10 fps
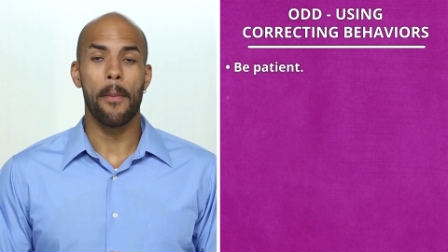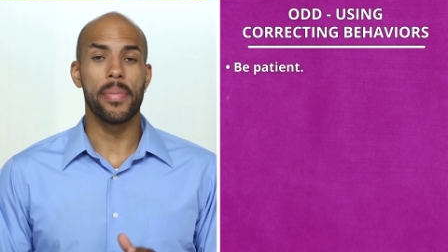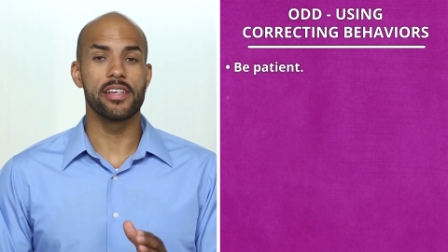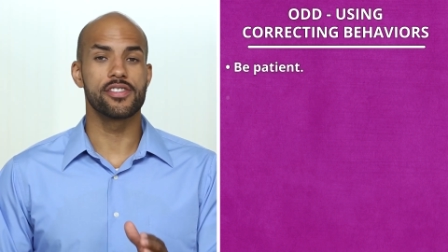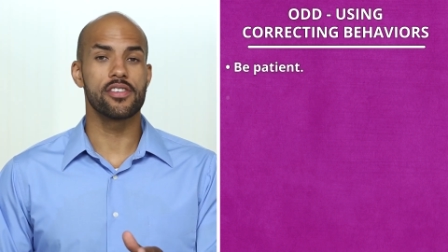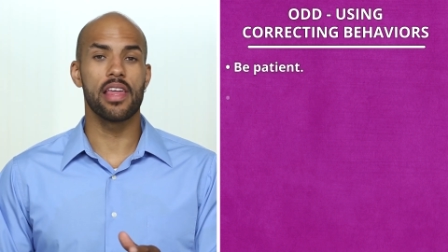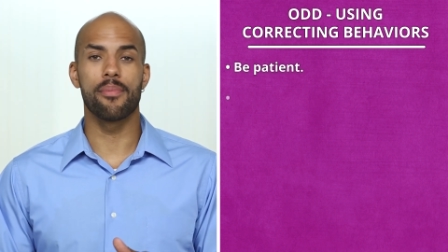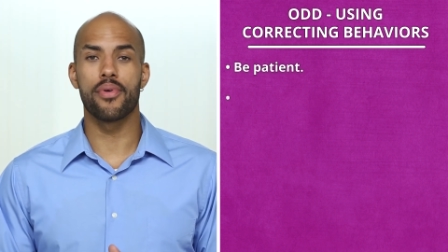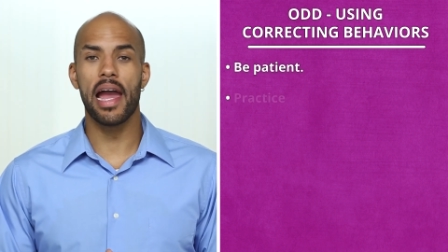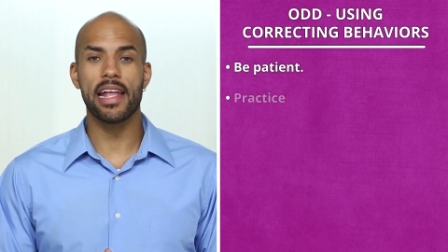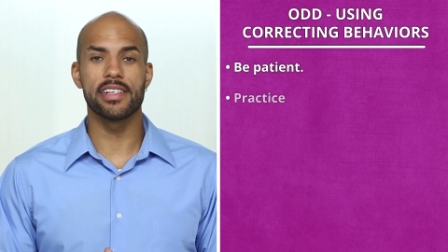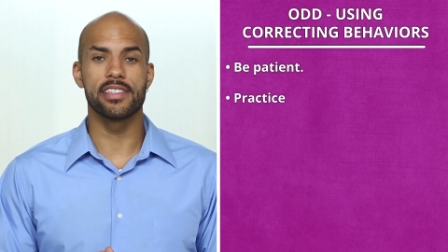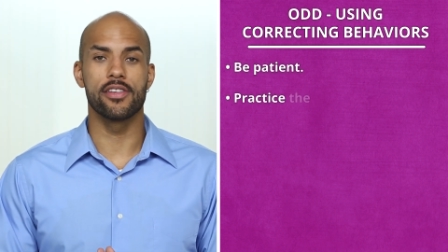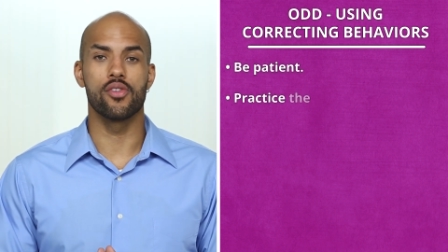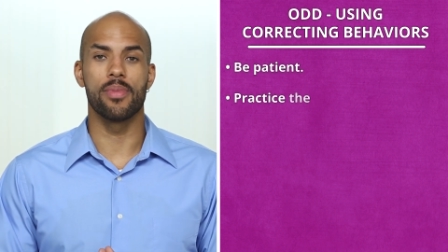Be sure they
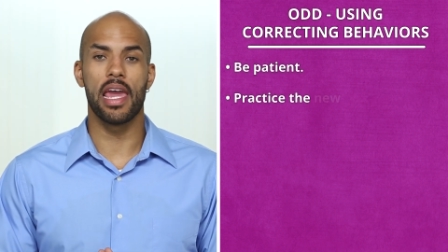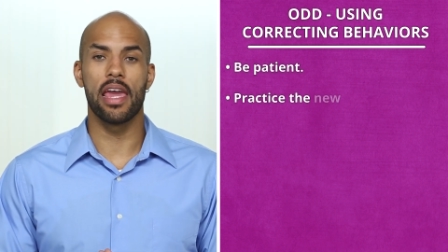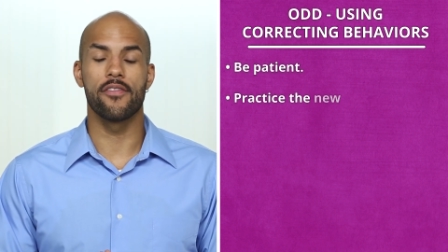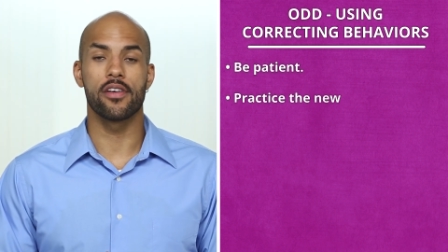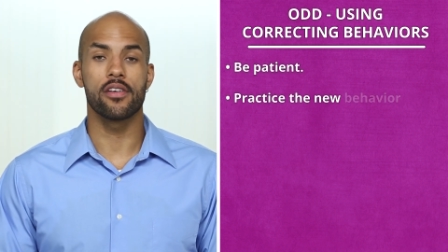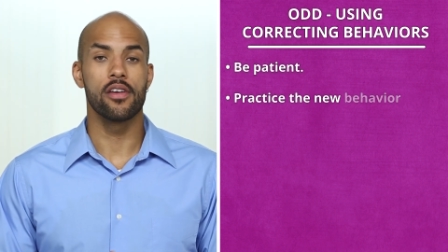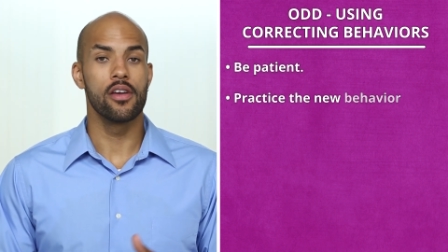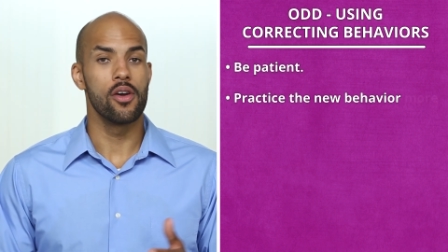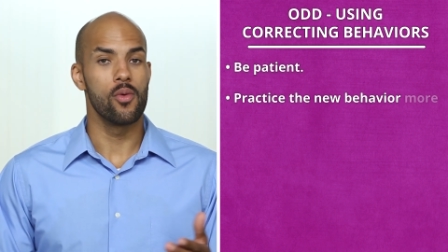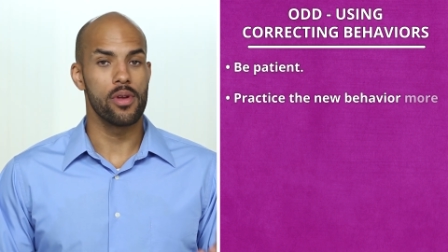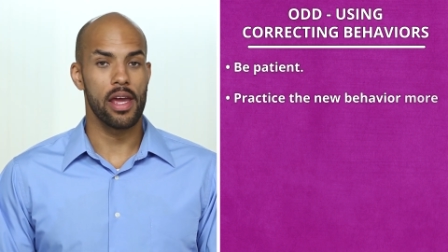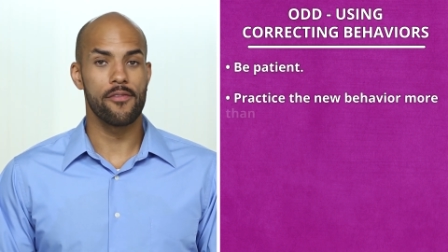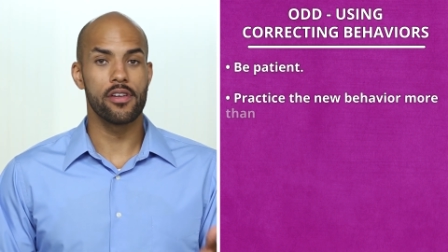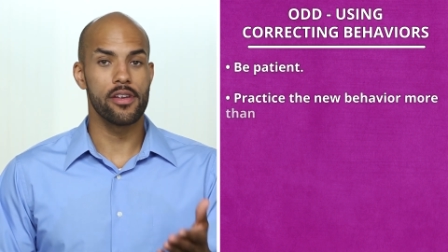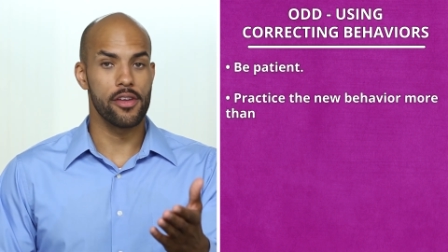practice a new behavior,
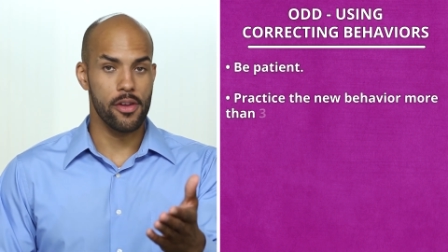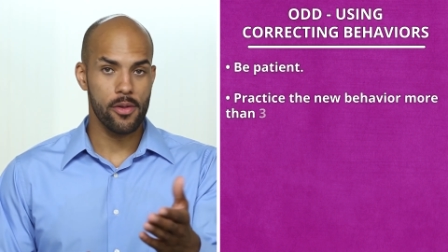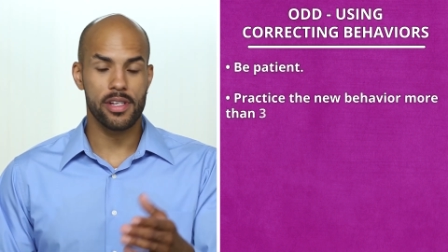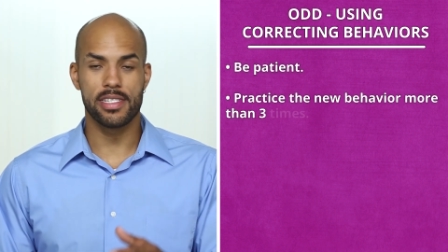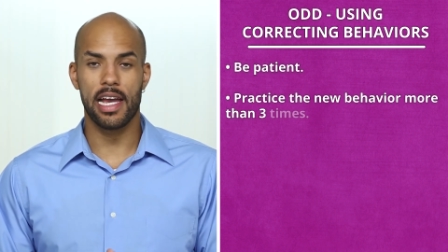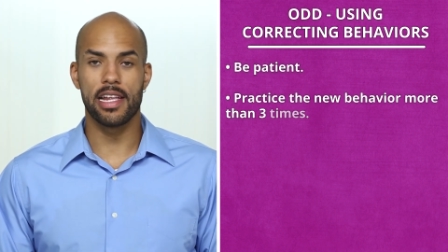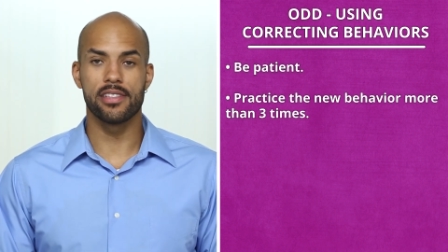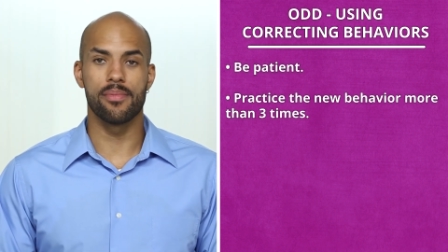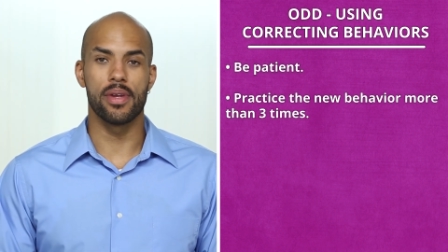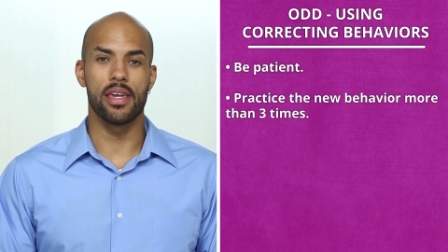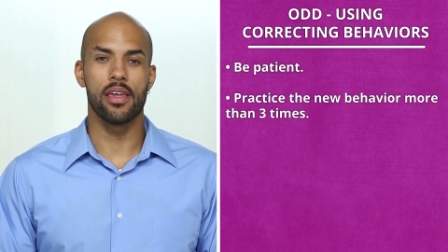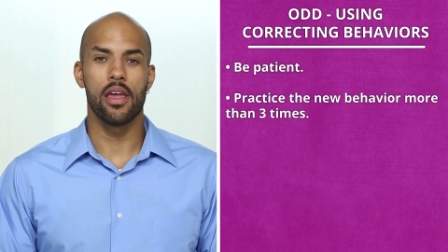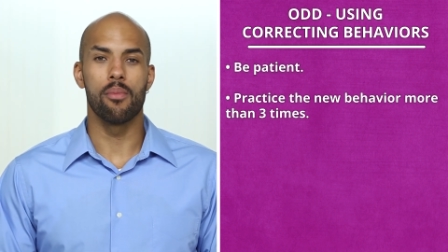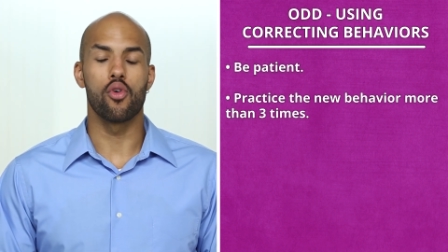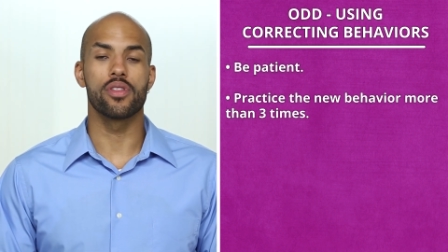whatever you decide it to be,
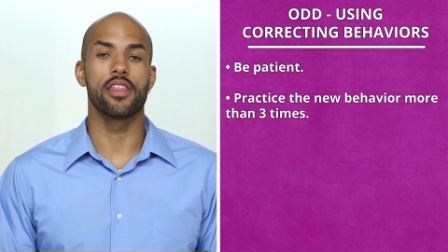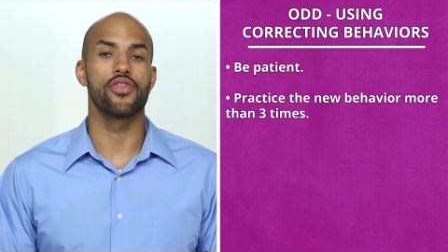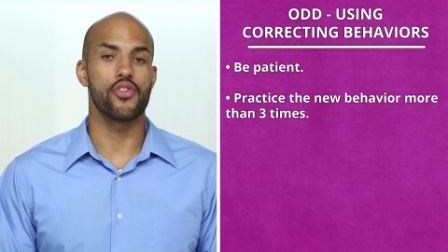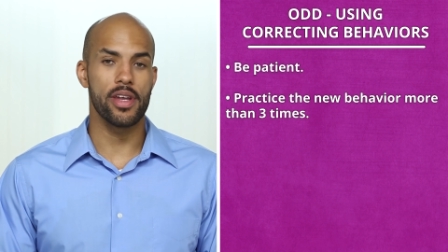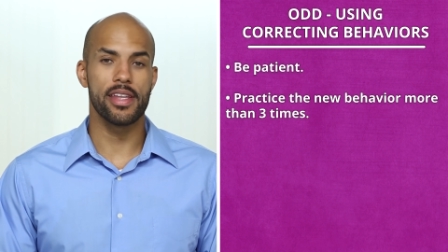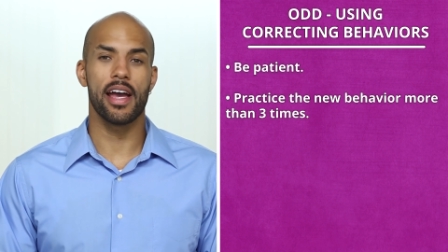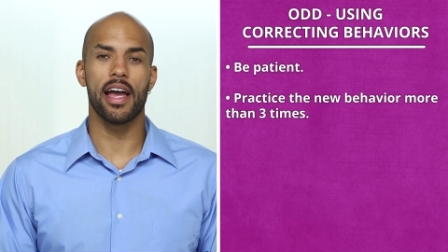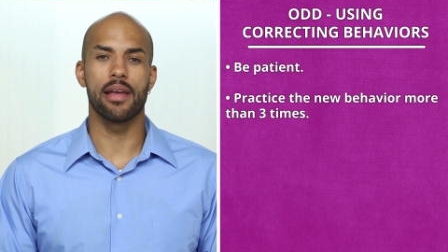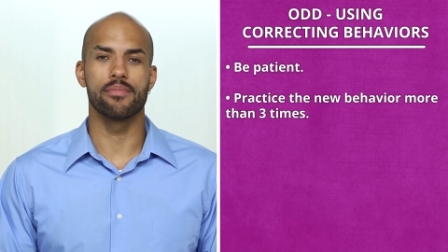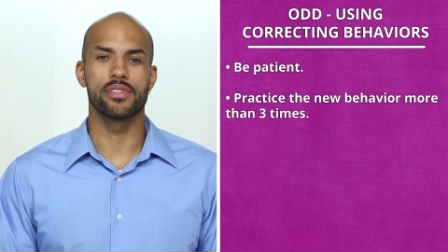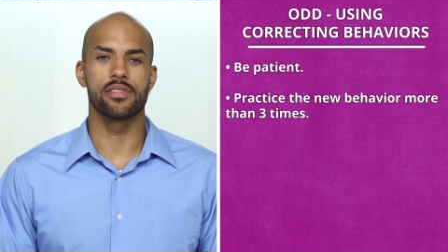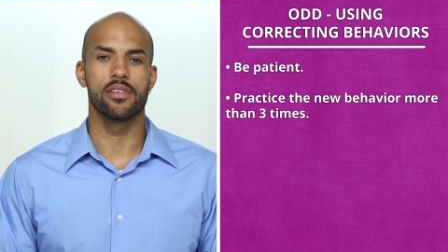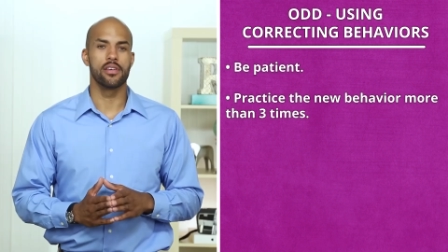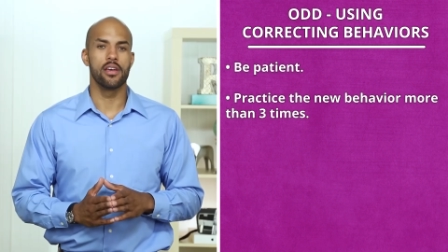more than three times.